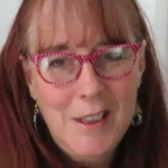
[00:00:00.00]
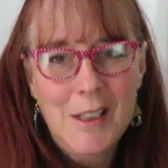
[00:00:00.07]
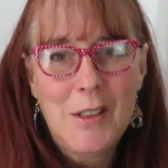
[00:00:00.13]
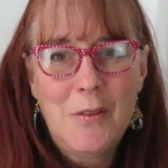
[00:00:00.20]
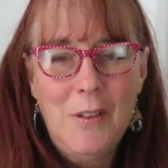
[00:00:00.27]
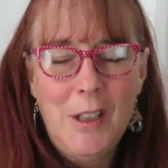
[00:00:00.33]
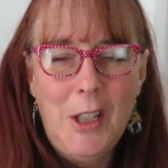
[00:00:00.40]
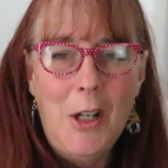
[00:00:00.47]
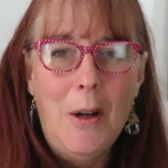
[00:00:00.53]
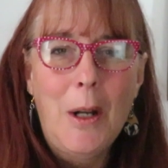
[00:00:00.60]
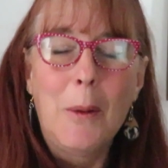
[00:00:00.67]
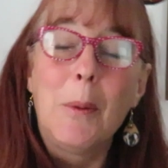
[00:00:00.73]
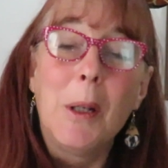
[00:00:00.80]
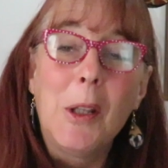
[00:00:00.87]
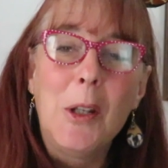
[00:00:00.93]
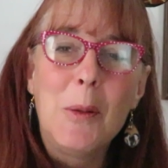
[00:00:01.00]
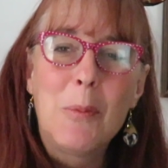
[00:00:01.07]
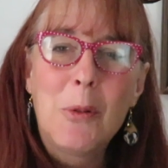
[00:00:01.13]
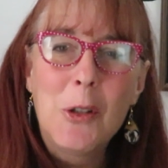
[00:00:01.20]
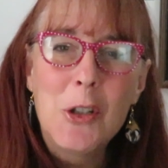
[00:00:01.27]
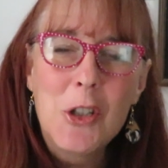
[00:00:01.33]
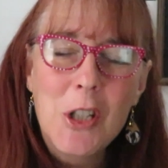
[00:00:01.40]
this video. I really
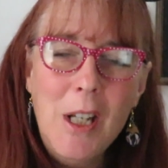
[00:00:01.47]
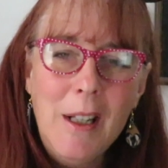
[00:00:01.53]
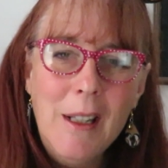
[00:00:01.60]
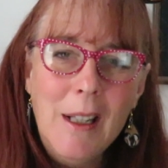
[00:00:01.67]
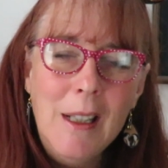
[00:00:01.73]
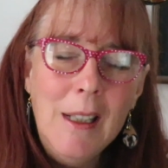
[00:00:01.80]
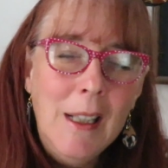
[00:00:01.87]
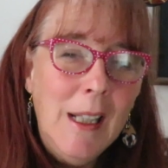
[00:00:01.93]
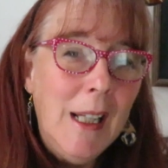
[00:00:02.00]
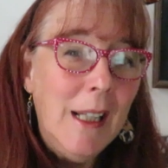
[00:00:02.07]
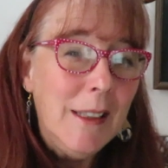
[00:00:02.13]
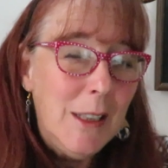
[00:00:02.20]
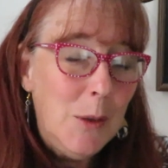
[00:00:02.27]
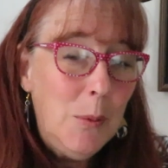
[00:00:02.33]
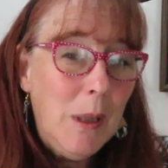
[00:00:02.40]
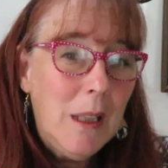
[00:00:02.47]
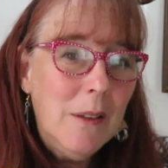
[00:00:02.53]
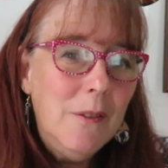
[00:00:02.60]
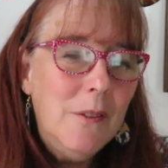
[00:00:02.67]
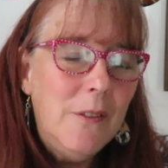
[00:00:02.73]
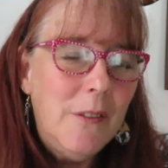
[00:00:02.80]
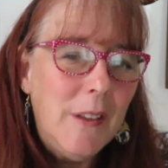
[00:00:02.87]
appreciate it. Did we
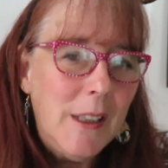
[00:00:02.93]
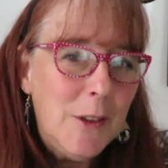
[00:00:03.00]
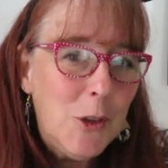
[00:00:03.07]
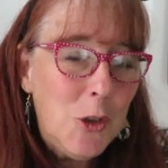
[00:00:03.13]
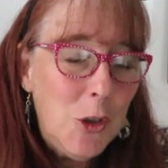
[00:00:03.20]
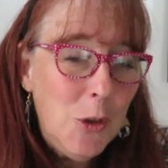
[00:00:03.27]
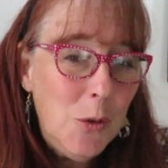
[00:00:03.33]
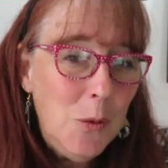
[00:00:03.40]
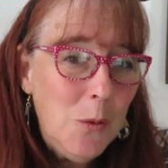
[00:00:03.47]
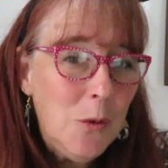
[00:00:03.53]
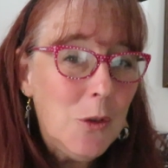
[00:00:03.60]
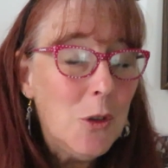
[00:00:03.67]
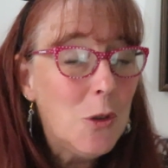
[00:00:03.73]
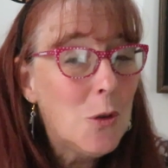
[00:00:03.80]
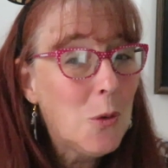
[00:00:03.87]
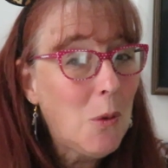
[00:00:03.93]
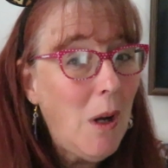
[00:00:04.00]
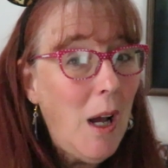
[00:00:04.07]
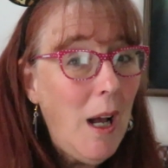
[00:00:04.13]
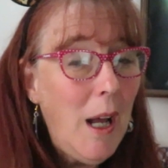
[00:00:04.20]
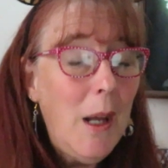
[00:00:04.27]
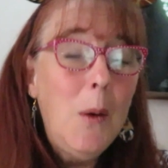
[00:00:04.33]
convince you to
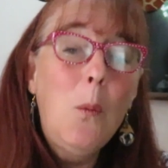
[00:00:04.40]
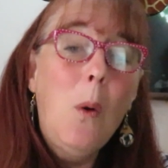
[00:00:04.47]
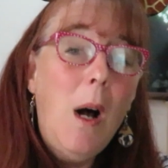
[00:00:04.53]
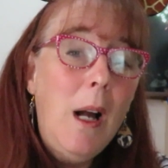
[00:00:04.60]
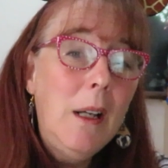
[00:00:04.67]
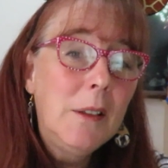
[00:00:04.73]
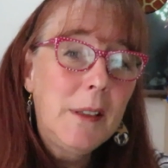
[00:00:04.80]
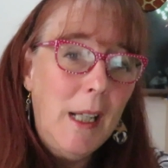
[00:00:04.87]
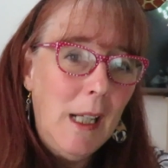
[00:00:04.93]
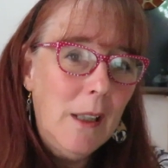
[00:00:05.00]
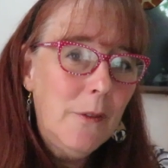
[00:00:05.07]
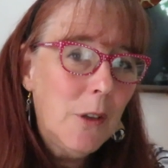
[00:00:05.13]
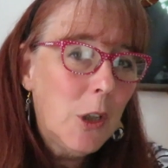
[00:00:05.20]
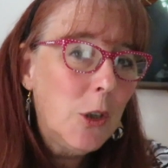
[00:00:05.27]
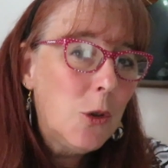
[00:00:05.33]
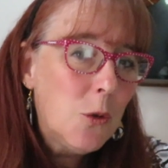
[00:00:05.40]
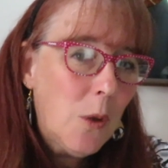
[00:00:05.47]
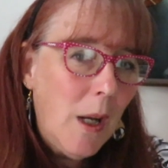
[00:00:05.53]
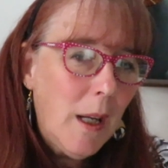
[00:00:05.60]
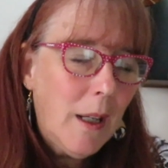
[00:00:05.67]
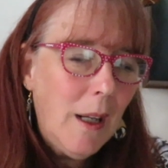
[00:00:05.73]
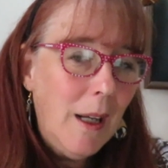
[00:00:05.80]
try Wild Africa
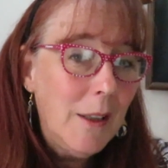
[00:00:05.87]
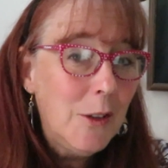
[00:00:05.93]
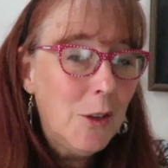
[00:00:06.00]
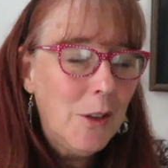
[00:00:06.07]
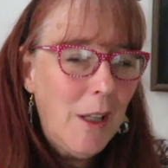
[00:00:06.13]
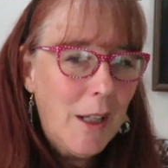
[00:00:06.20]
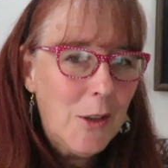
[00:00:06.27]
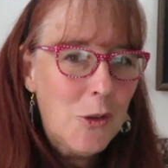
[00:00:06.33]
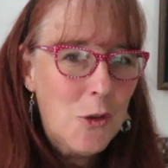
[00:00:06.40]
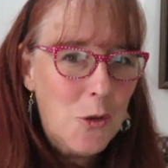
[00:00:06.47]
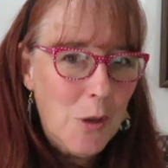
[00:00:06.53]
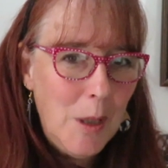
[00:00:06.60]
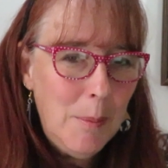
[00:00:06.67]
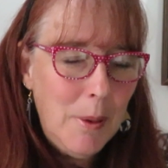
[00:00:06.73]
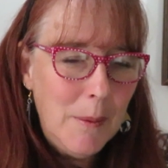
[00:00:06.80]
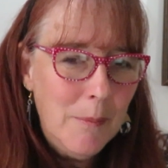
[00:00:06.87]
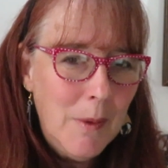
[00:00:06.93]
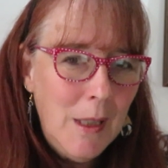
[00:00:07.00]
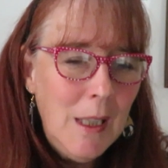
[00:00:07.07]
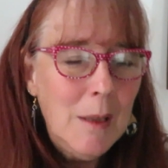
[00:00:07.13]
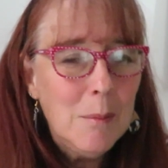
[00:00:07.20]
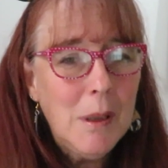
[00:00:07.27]
Trek on your next trip?
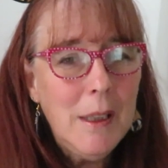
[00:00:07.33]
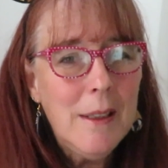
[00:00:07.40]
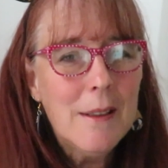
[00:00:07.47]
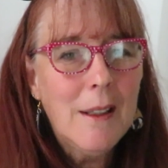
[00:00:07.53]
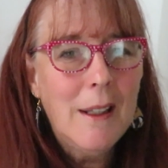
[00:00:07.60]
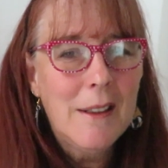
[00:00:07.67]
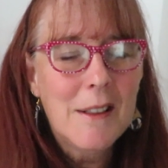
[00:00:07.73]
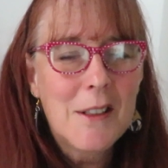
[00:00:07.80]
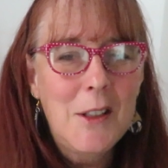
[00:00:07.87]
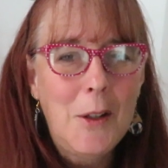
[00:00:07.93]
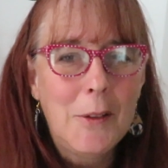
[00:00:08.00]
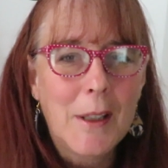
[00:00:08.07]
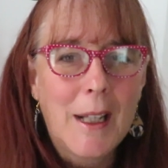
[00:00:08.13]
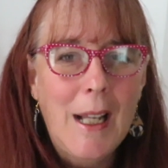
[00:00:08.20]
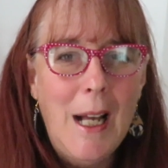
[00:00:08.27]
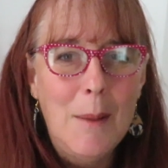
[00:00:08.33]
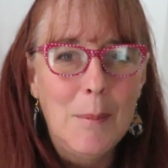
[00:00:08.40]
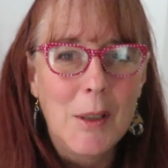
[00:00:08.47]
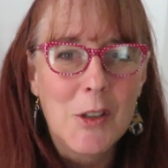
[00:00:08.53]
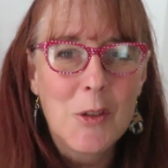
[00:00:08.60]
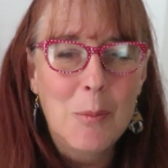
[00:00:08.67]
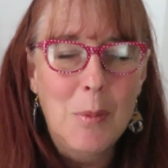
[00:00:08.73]
Please let us know in the comments